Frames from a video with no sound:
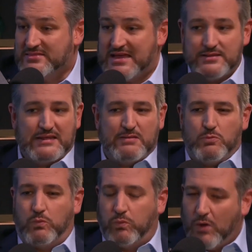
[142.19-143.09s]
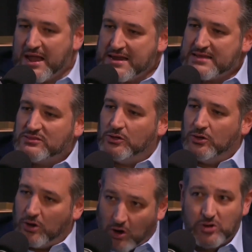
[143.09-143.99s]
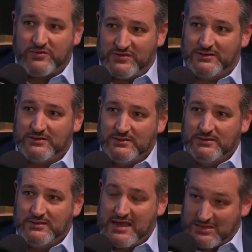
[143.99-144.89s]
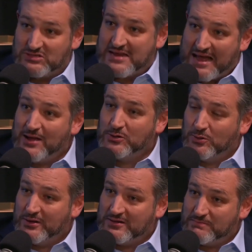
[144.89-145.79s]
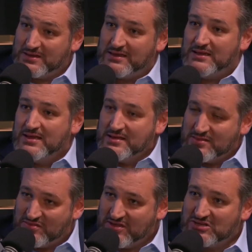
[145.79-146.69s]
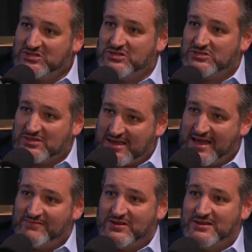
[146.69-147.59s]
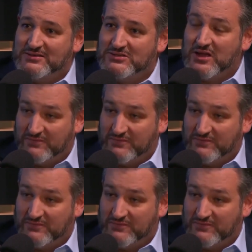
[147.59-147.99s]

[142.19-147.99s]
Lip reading: that right at the heart of it is now going to be, this is the evidence